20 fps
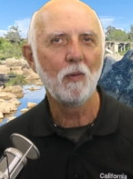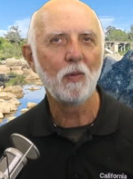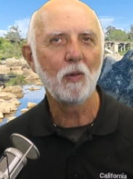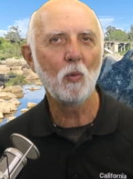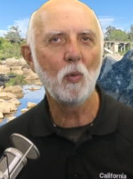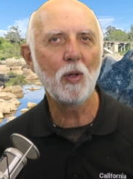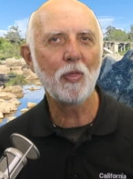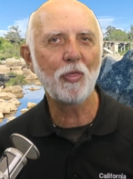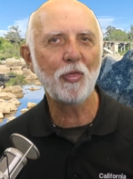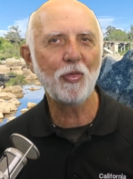
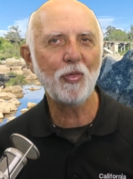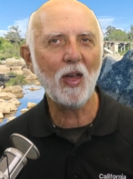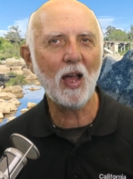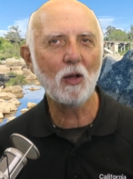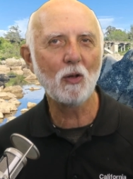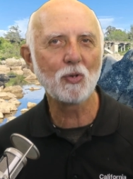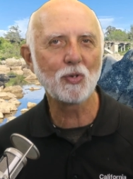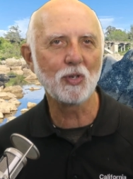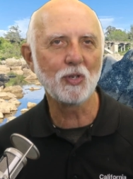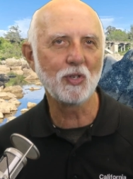with
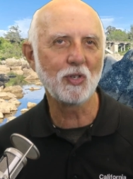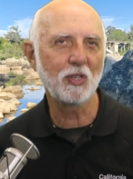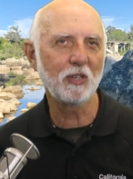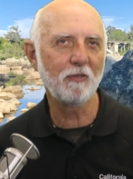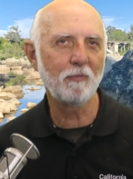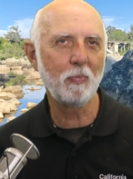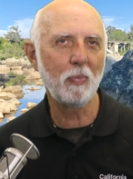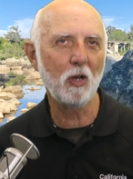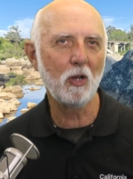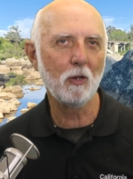thousands
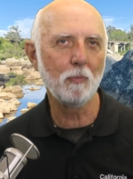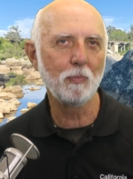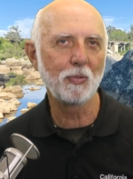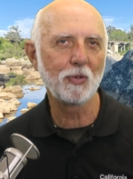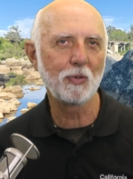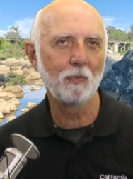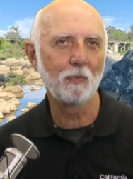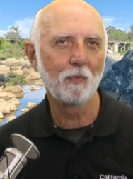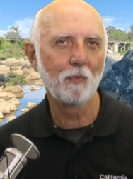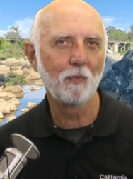of
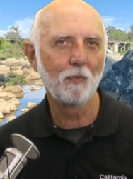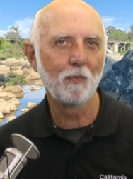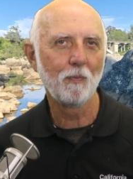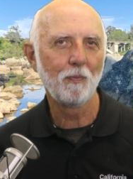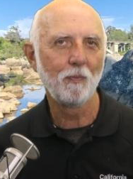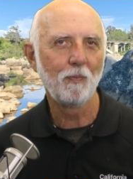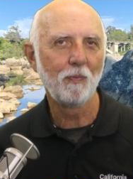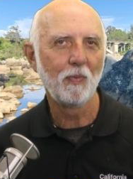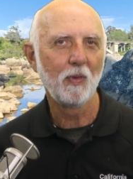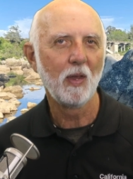bulbs.
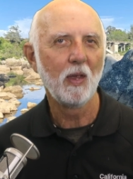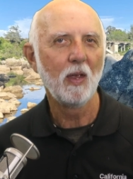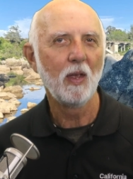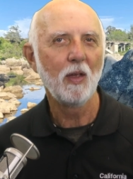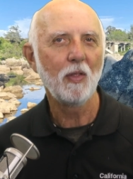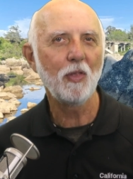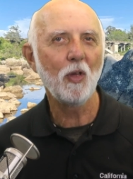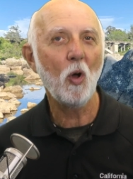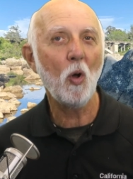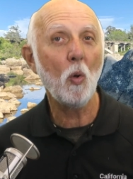
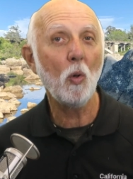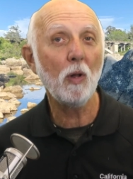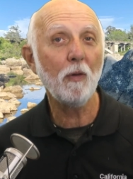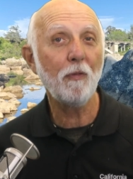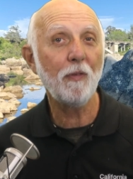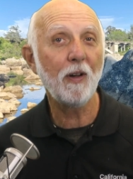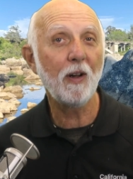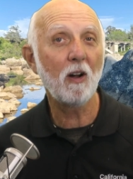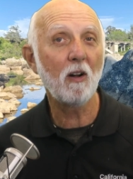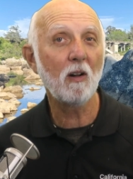The whole
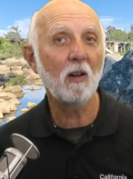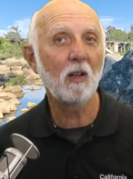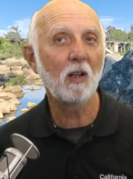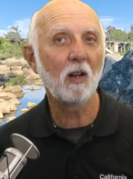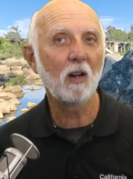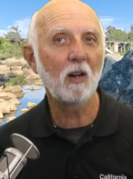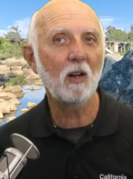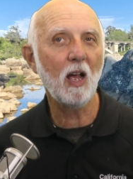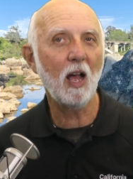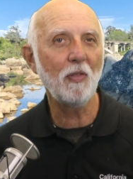affair
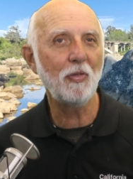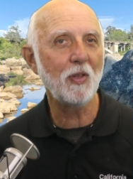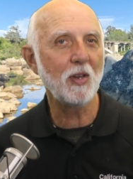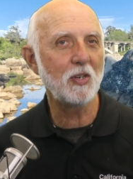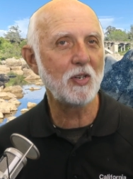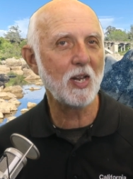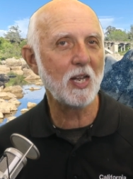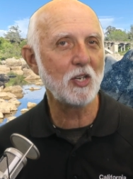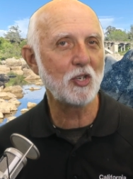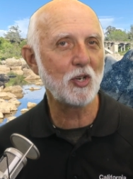caught the
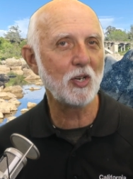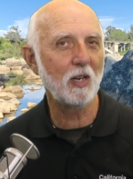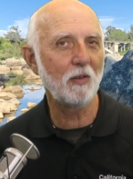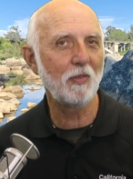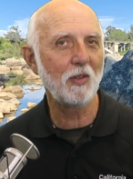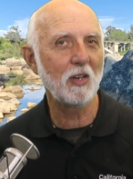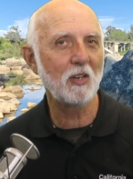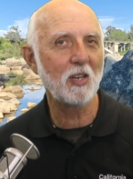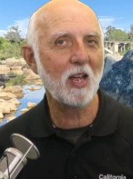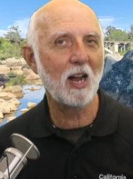attention of
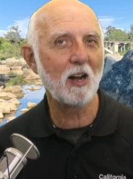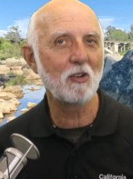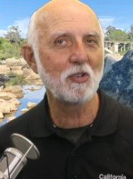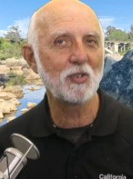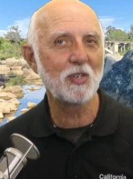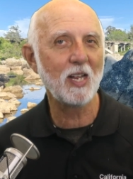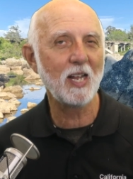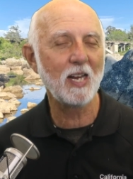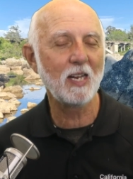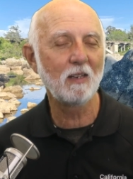the entire
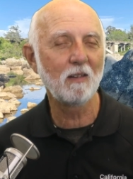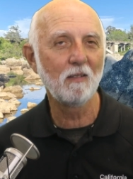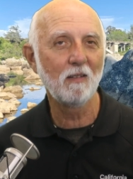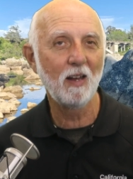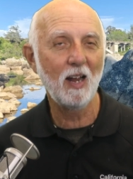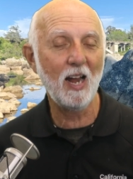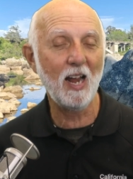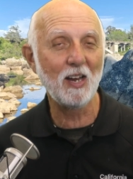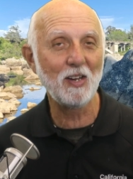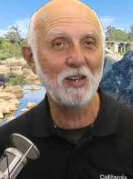state
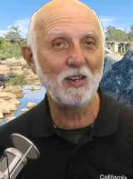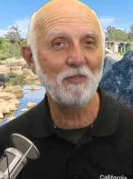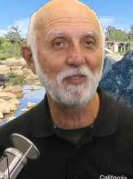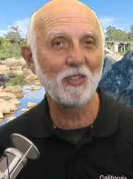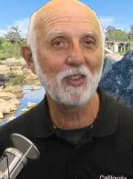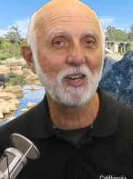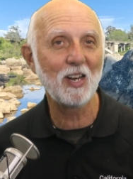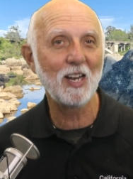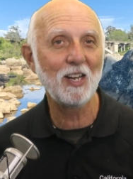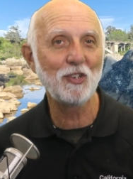and even
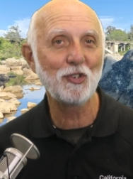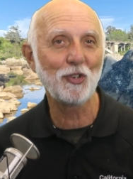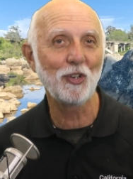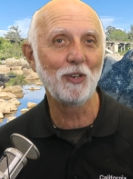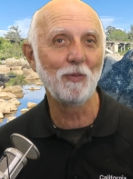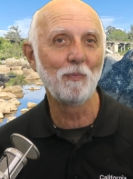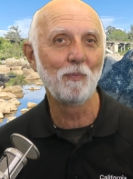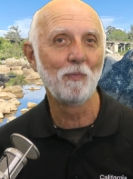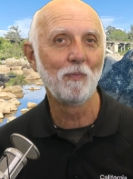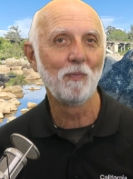the
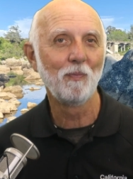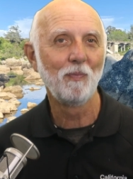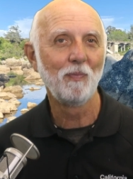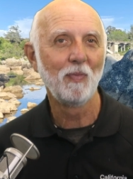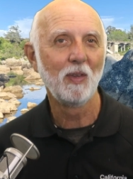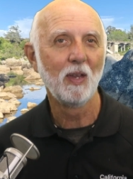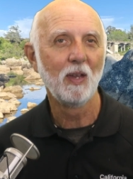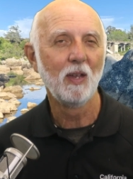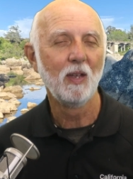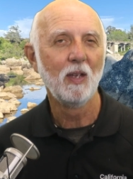
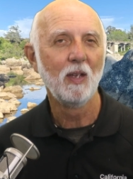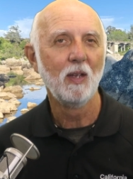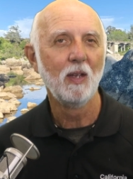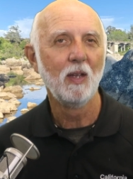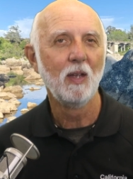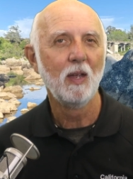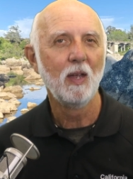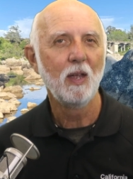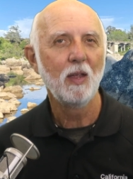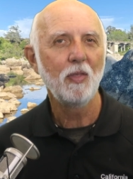
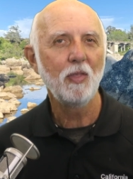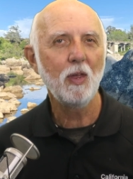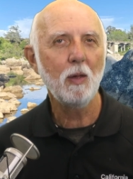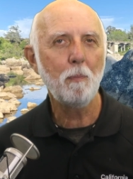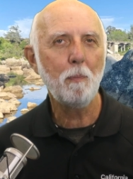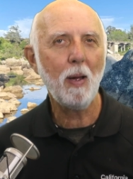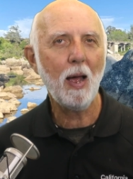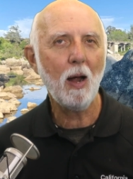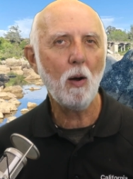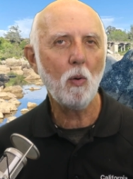nation. The
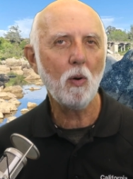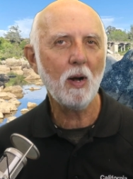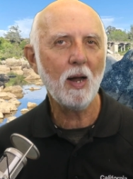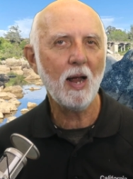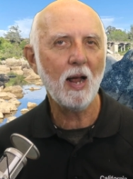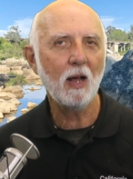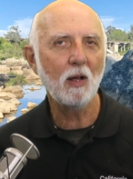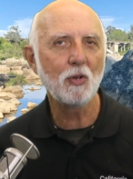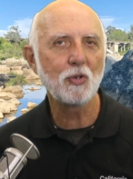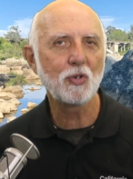
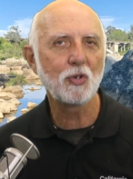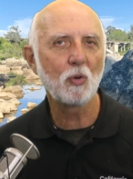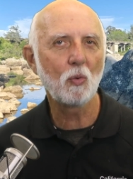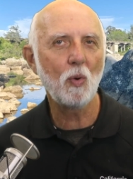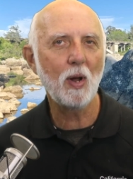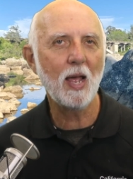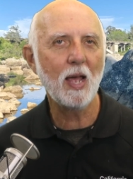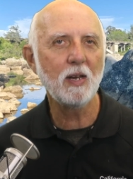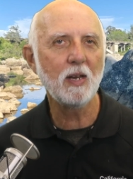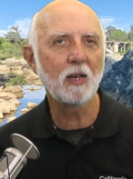powerhouse
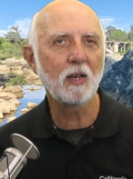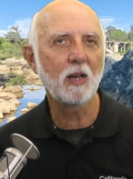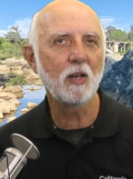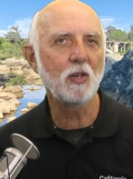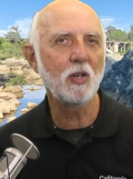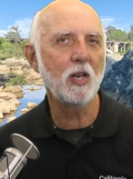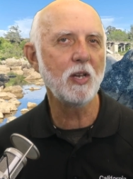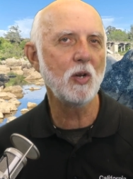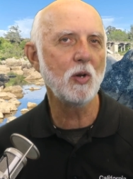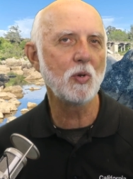ran in
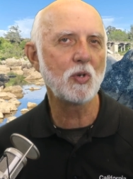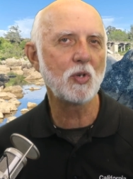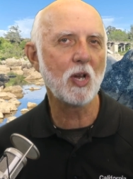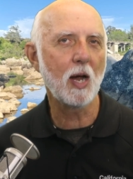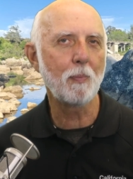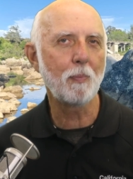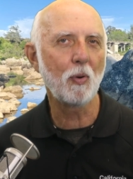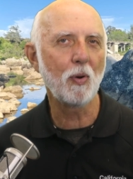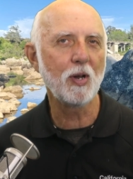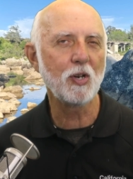continuous
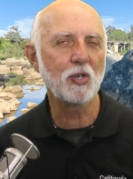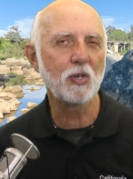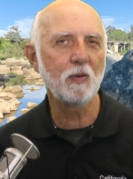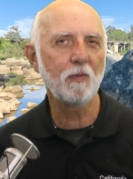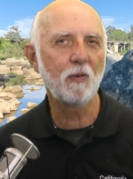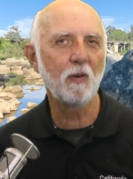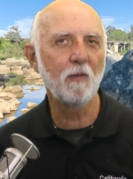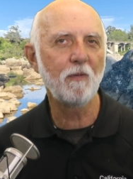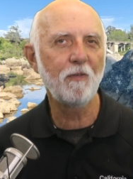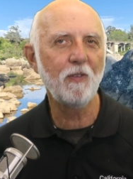operation
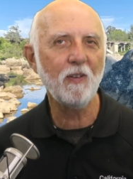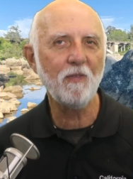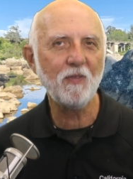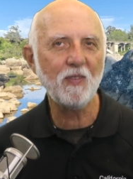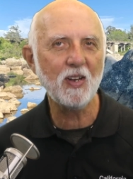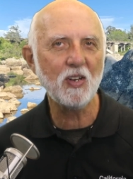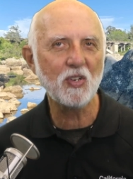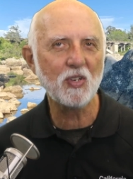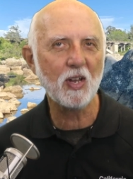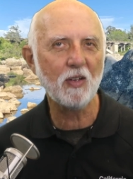for
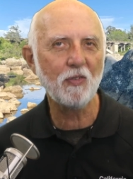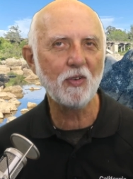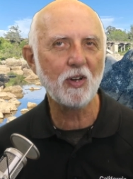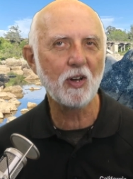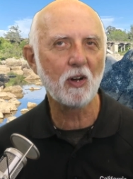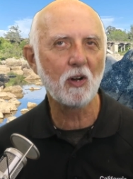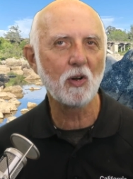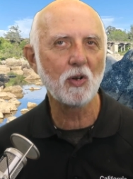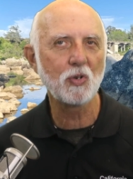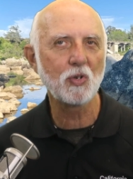fifty-seven
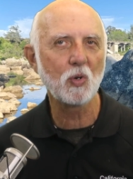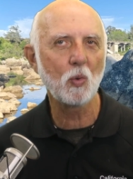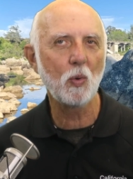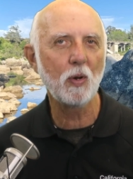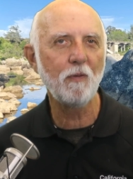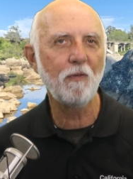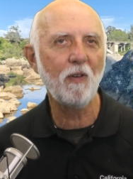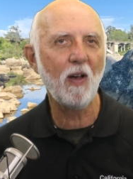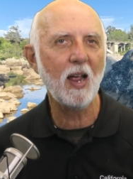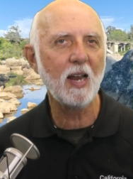years
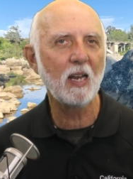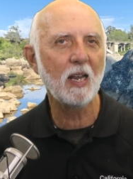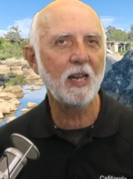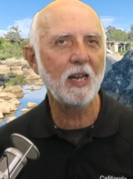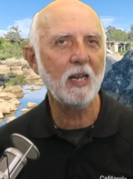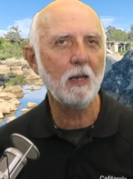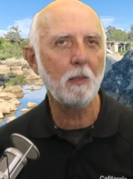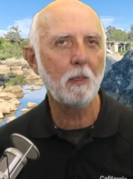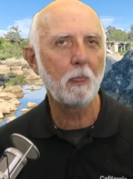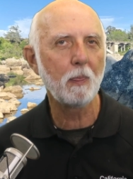when finally
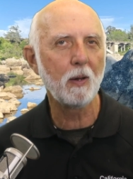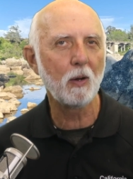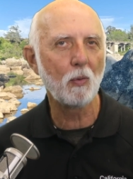the